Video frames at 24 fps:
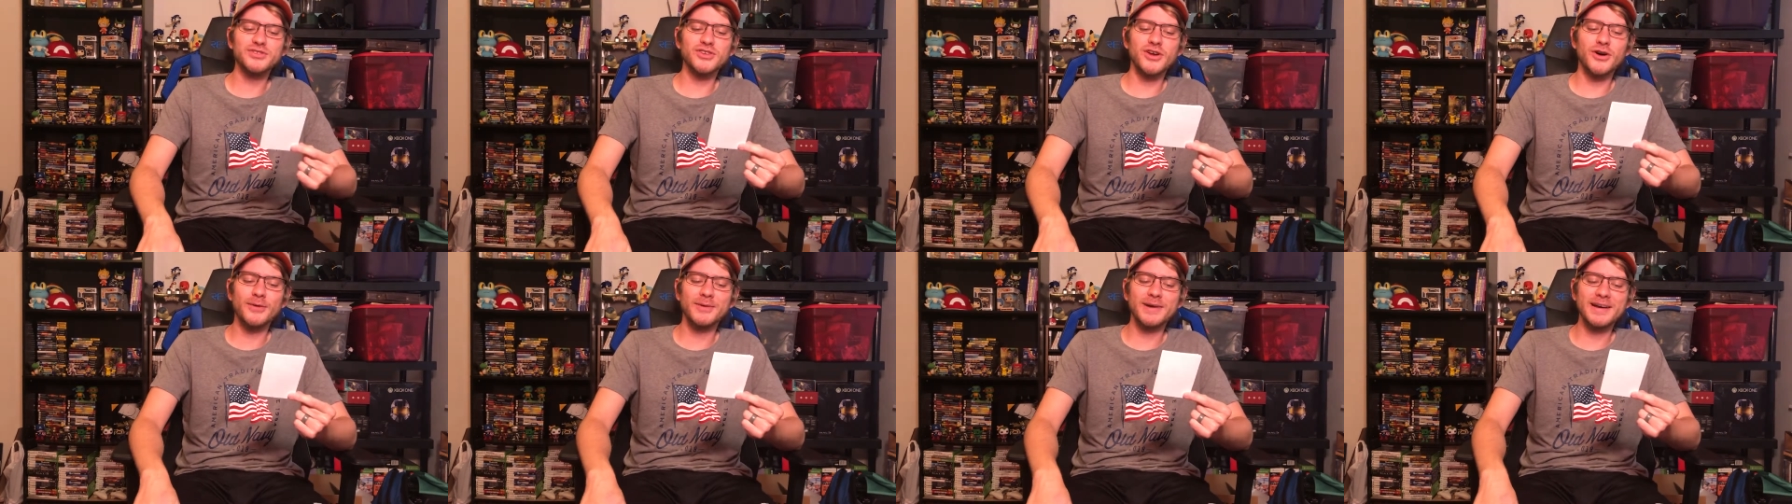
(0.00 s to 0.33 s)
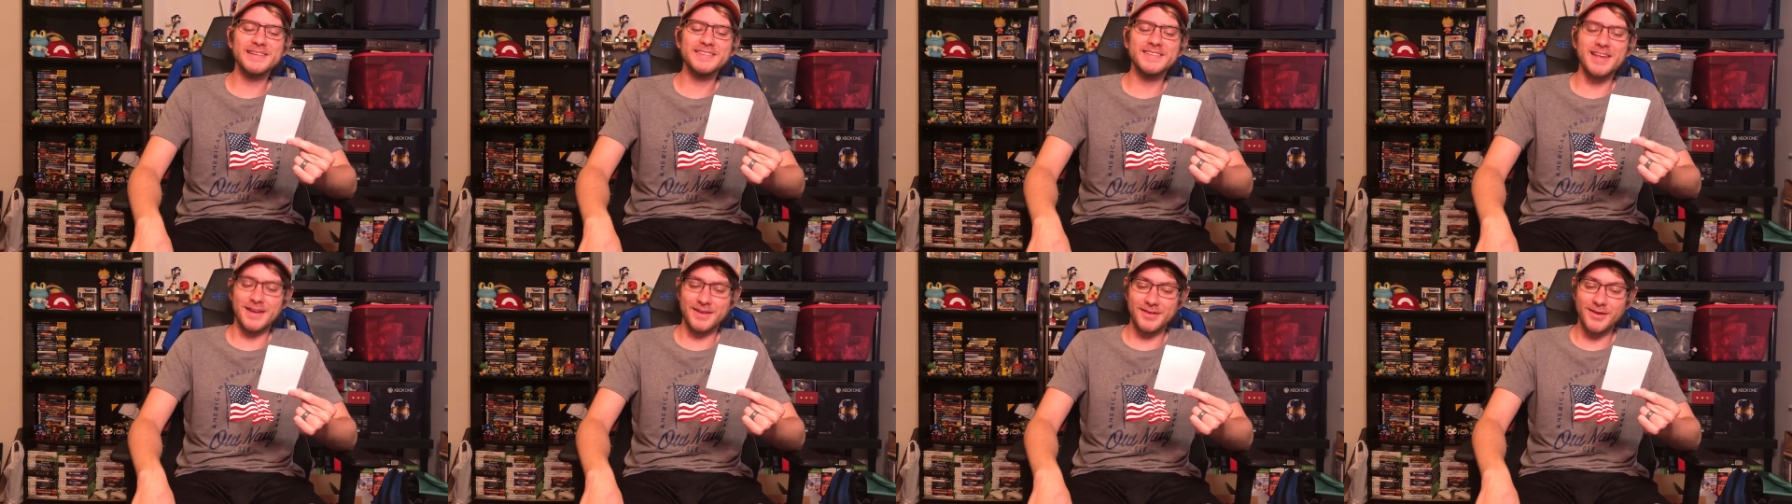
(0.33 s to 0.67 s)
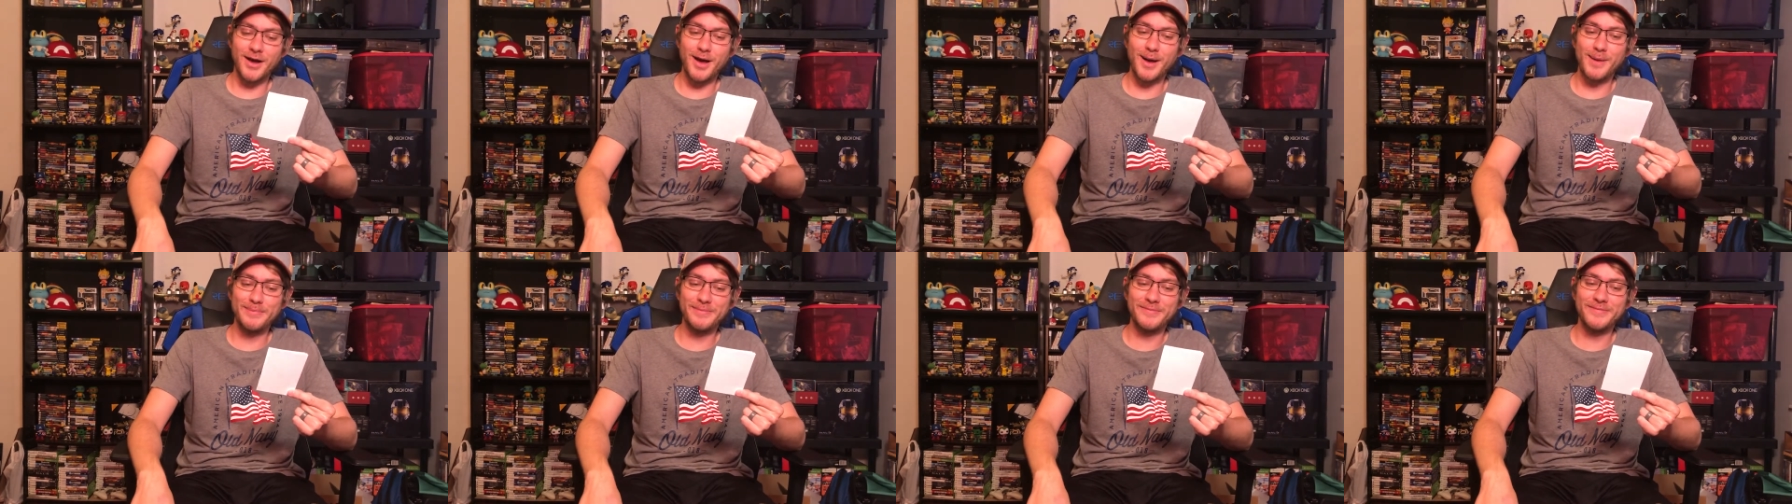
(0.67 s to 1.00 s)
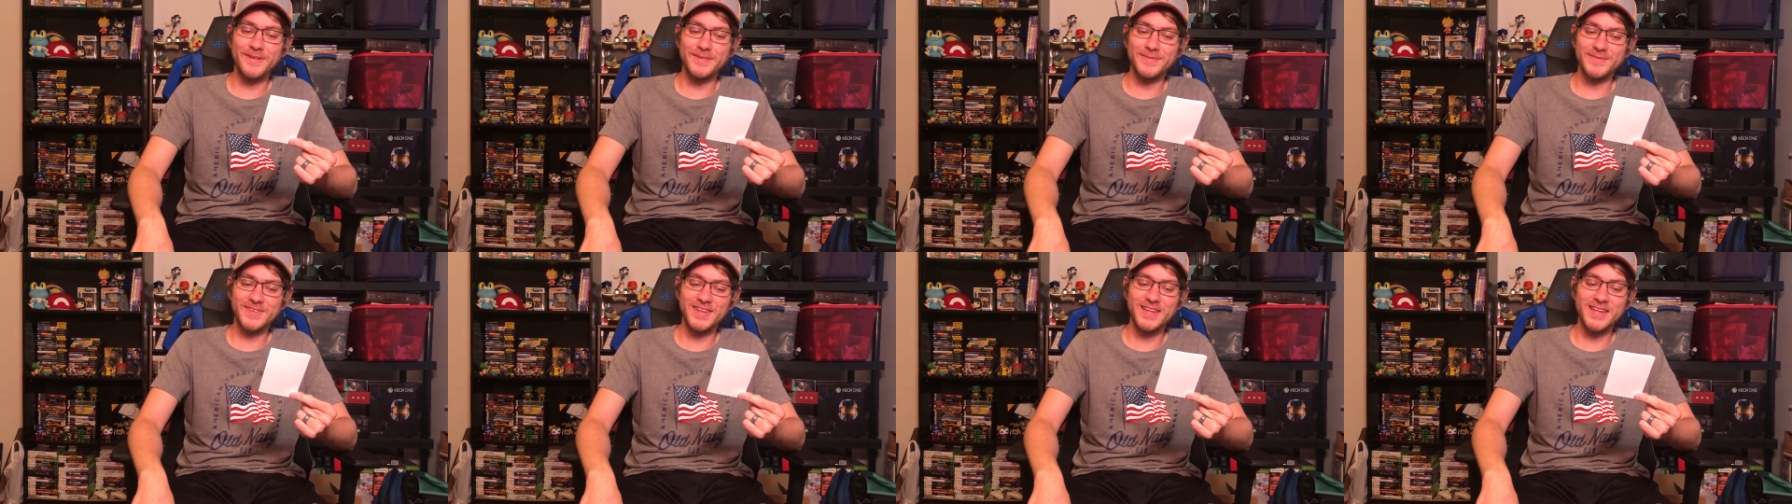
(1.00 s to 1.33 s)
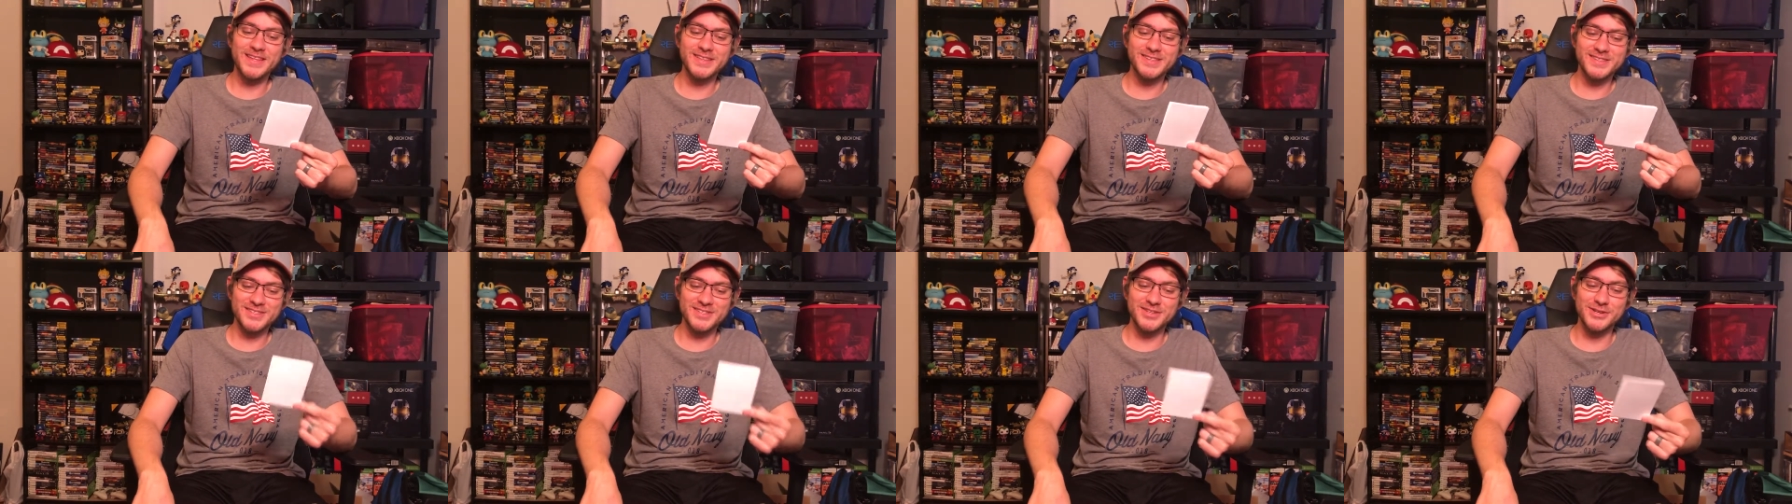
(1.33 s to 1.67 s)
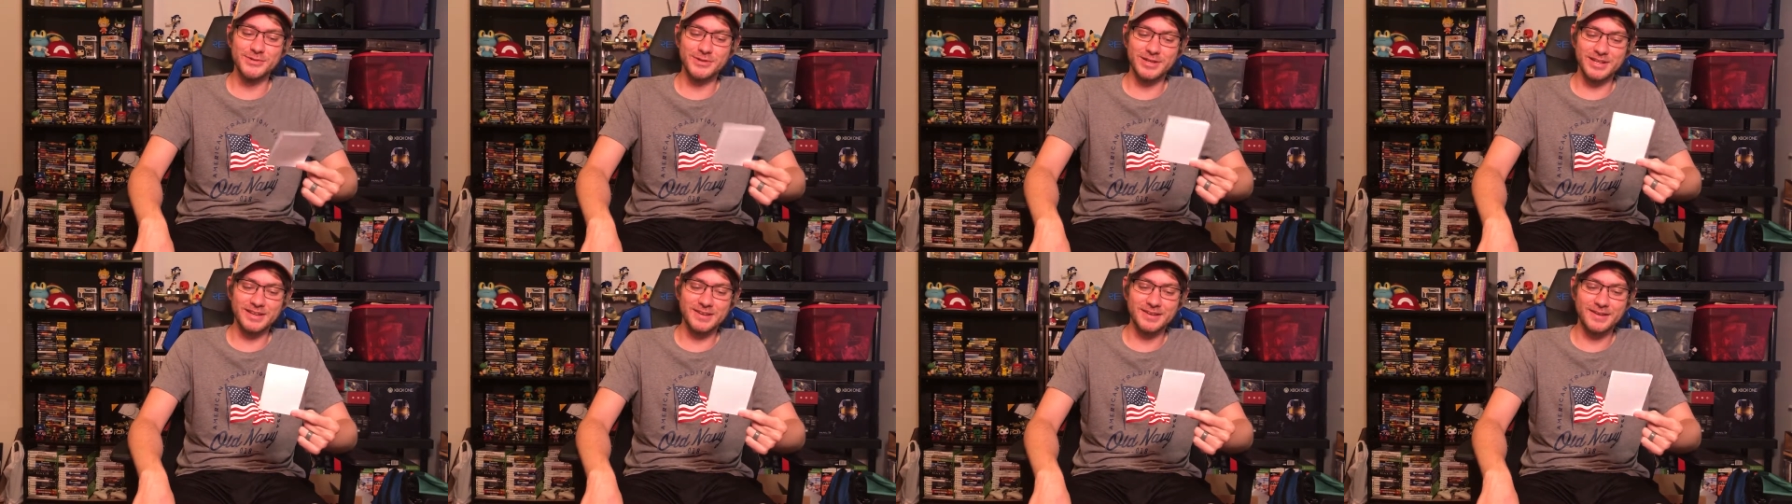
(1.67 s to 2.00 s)
always a top fifteen
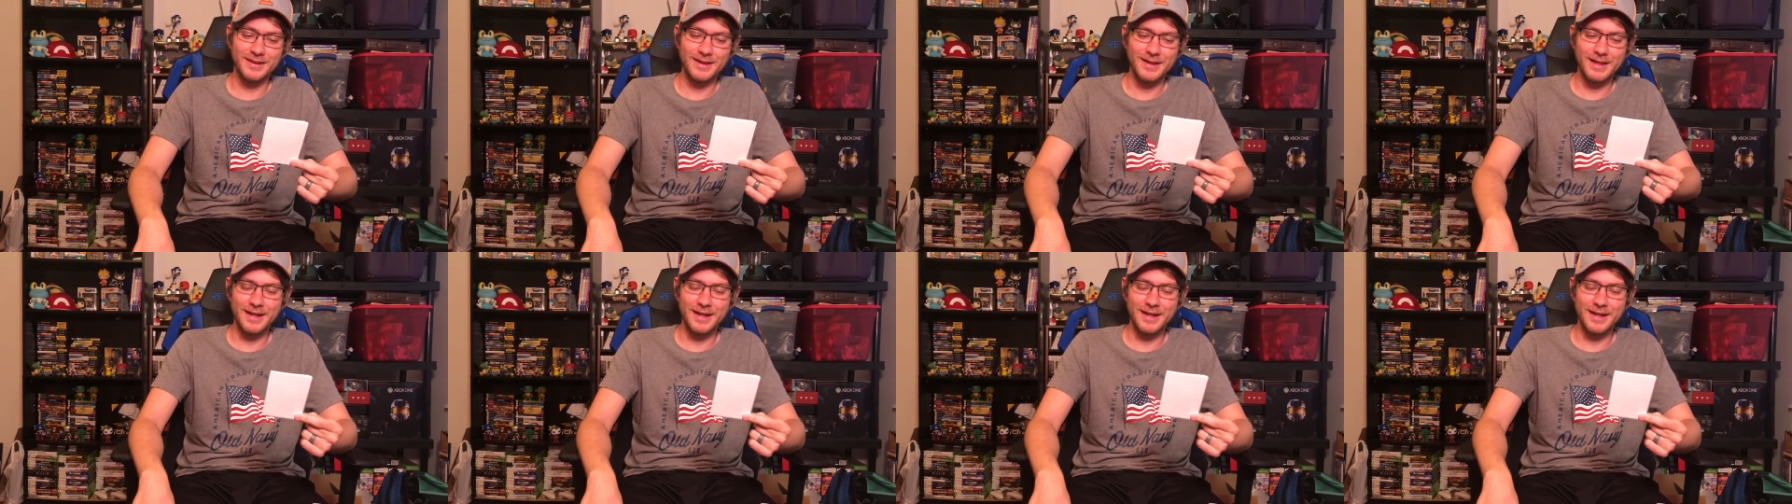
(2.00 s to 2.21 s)
student.